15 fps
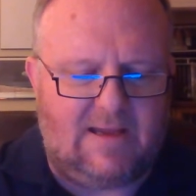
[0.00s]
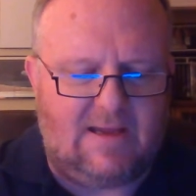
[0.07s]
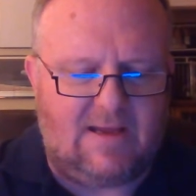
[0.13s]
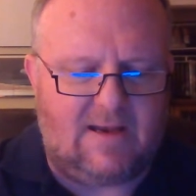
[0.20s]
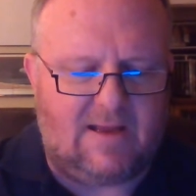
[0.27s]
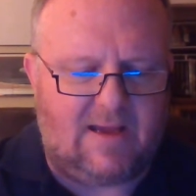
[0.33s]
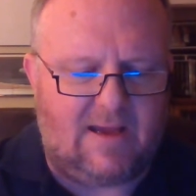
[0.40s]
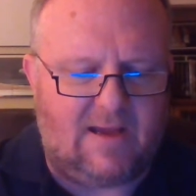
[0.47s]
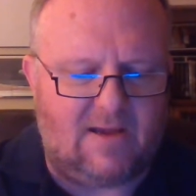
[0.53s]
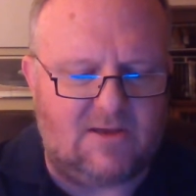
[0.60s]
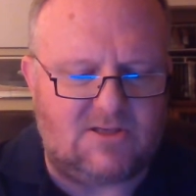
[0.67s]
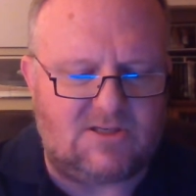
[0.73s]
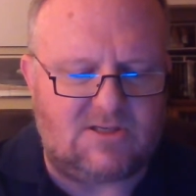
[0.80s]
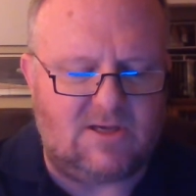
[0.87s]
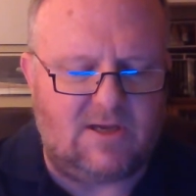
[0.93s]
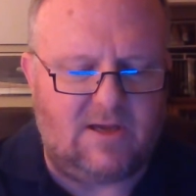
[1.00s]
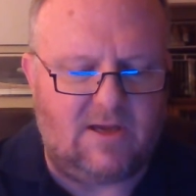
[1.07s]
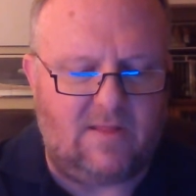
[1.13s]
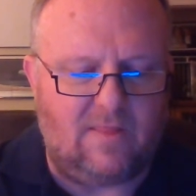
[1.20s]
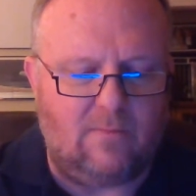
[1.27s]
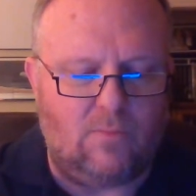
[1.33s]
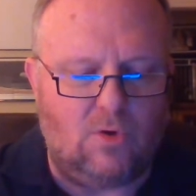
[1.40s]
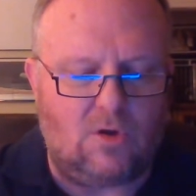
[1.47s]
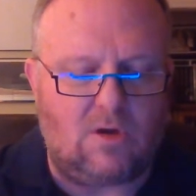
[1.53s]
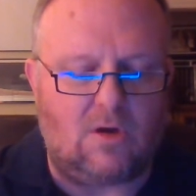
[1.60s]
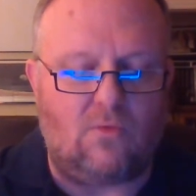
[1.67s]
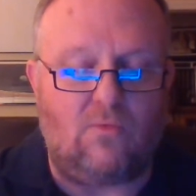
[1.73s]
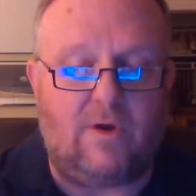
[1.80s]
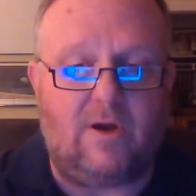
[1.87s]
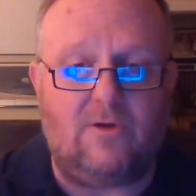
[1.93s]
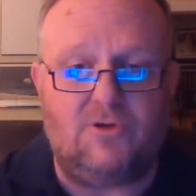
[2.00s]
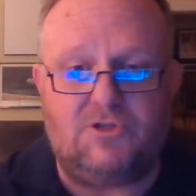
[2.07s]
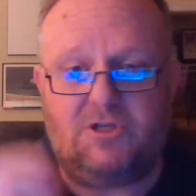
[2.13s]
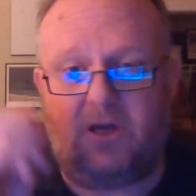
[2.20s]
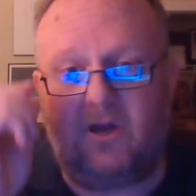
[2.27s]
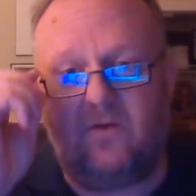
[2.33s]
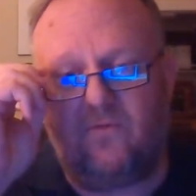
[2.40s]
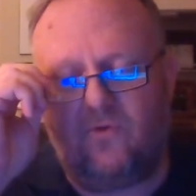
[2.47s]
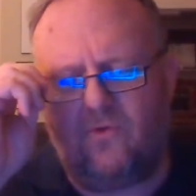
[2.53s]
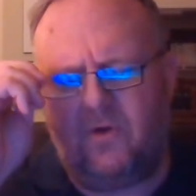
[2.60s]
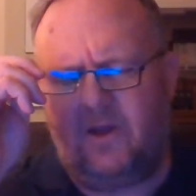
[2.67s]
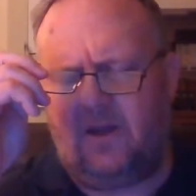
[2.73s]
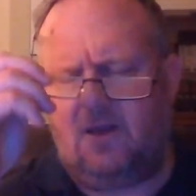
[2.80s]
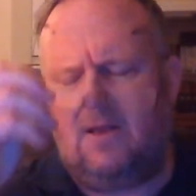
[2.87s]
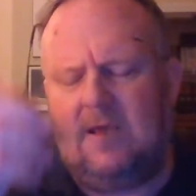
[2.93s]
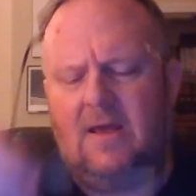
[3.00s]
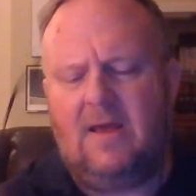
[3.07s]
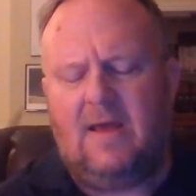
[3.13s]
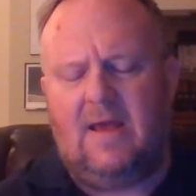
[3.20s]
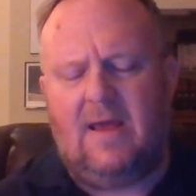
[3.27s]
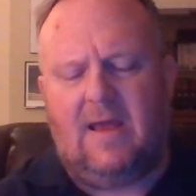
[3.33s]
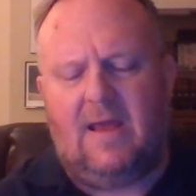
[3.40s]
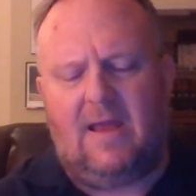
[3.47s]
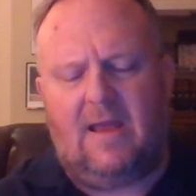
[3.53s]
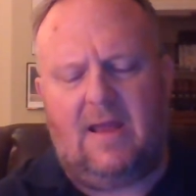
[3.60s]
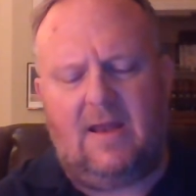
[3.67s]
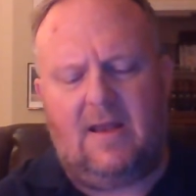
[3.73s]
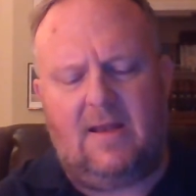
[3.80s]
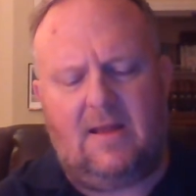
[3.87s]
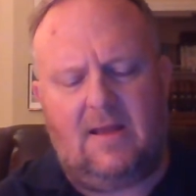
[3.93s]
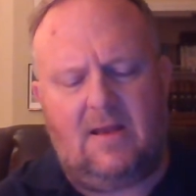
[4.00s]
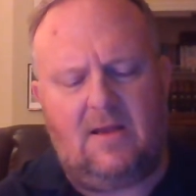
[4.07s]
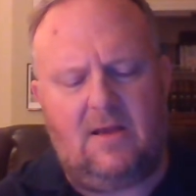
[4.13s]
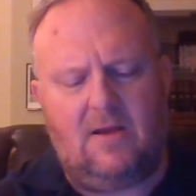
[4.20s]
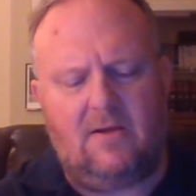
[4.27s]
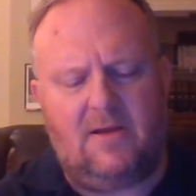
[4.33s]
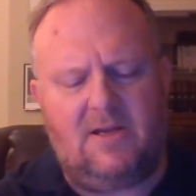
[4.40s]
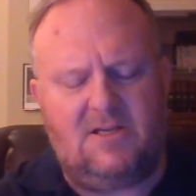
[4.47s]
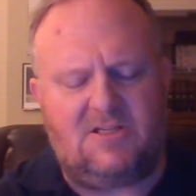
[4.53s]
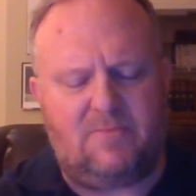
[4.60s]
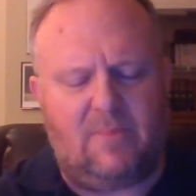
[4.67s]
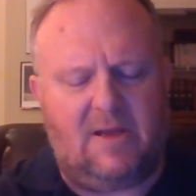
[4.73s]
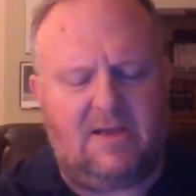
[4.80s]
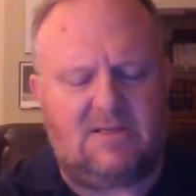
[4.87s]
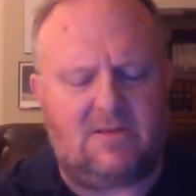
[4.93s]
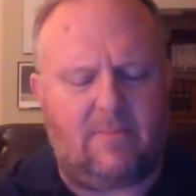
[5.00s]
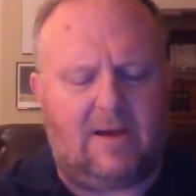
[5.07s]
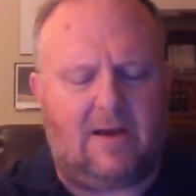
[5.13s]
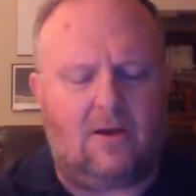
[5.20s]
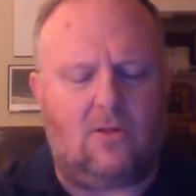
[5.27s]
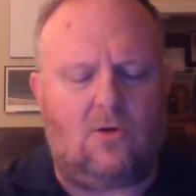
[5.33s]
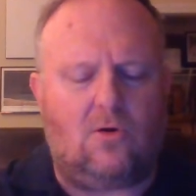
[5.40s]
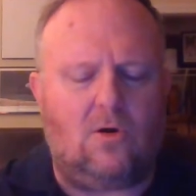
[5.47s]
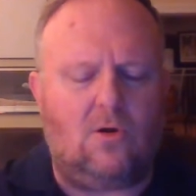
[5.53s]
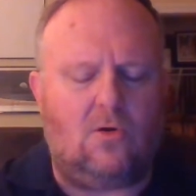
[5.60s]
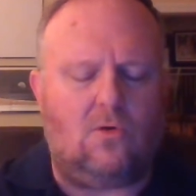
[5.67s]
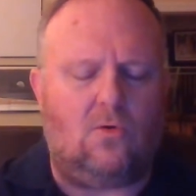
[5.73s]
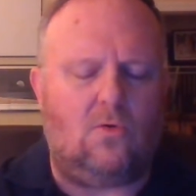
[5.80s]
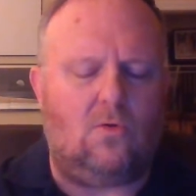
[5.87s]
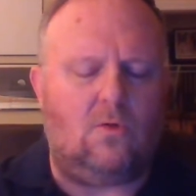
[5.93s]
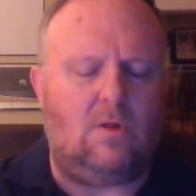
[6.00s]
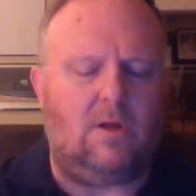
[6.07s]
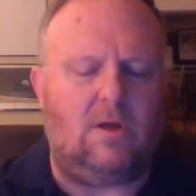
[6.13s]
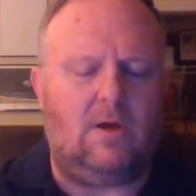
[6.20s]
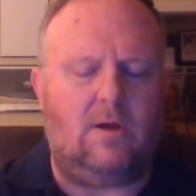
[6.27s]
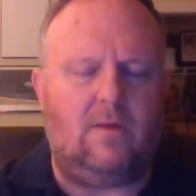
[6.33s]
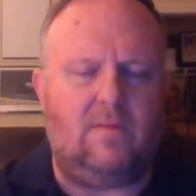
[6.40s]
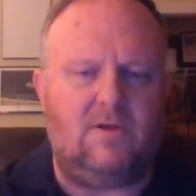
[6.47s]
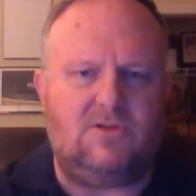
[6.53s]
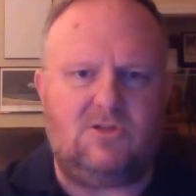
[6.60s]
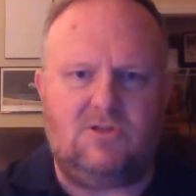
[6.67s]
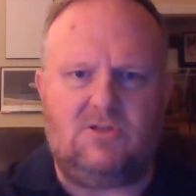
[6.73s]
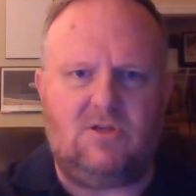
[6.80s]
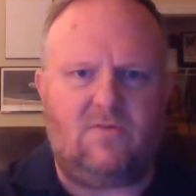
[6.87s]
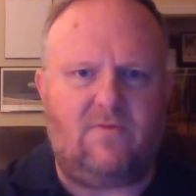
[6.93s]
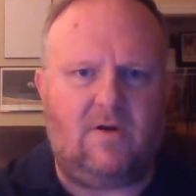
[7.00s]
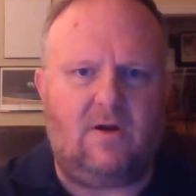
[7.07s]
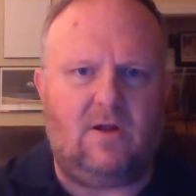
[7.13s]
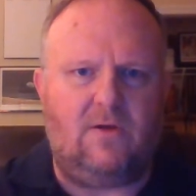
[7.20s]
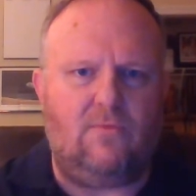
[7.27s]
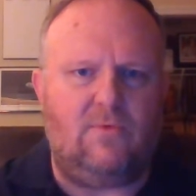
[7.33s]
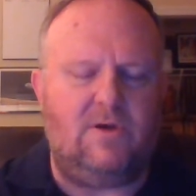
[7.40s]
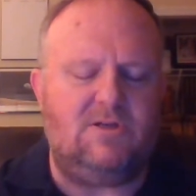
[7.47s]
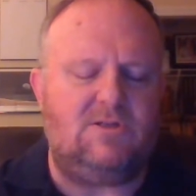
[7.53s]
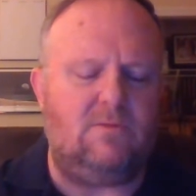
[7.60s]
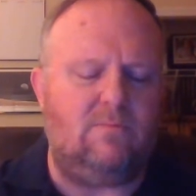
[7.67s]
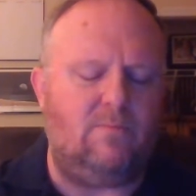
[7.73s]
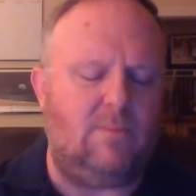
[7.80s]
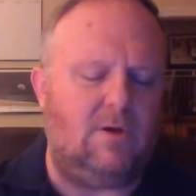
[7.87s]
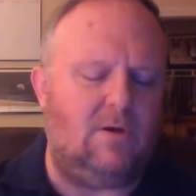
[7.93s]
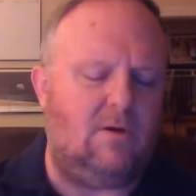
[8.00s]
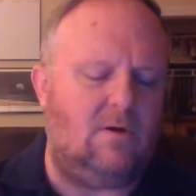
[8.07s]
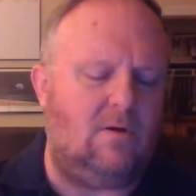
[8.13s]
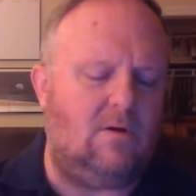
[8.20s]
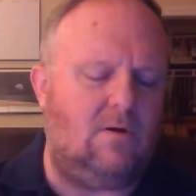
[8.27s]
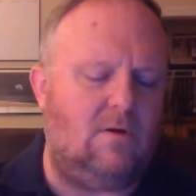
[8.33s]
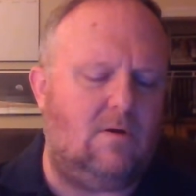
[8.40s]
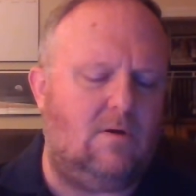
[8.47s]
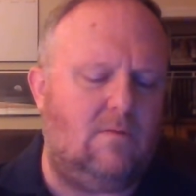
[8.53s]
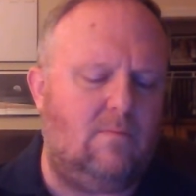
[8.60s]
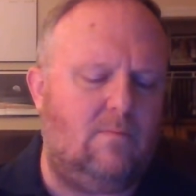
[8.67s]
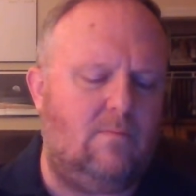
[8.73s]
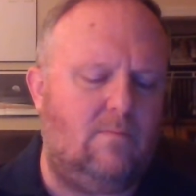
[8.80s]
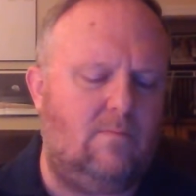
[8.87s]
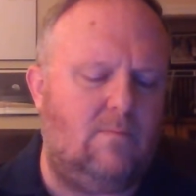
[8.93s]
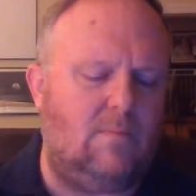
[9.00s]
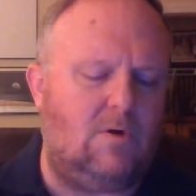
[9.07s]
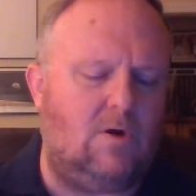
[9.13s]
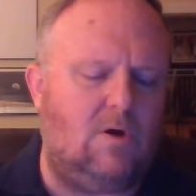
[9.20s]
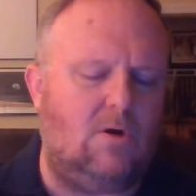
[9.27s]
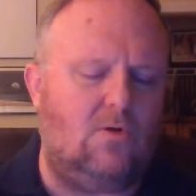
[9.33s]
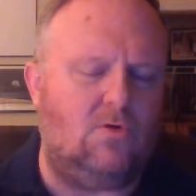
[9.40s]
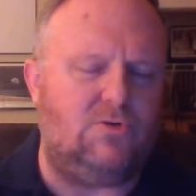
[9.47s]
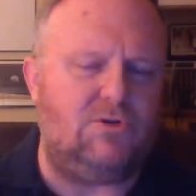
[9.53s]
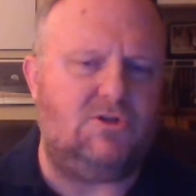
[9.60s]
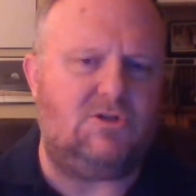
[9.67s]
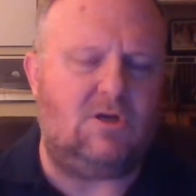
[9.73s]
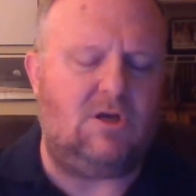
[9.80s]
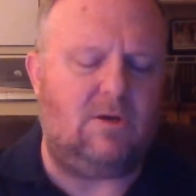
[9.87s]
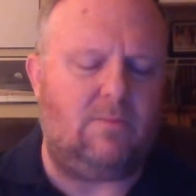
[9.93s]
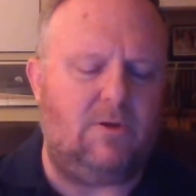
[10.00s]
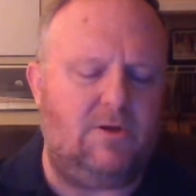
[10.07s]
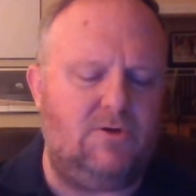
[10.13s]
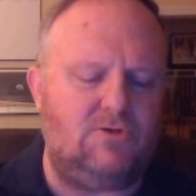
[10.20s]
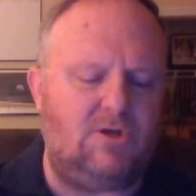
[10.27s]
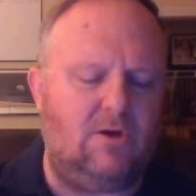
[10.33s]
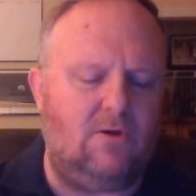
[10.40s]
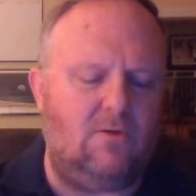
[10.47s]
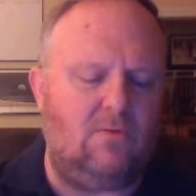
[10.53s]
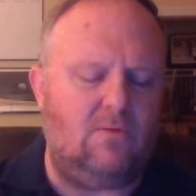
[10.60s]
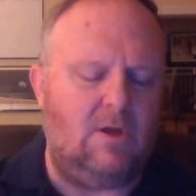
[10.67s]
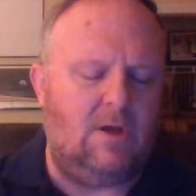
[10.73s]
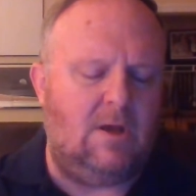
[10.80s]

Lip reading: Ian Angus in the book A Redder Shade of Green. And in here, he speaks about an article. This is a fairly recent article, just a couple of years ago.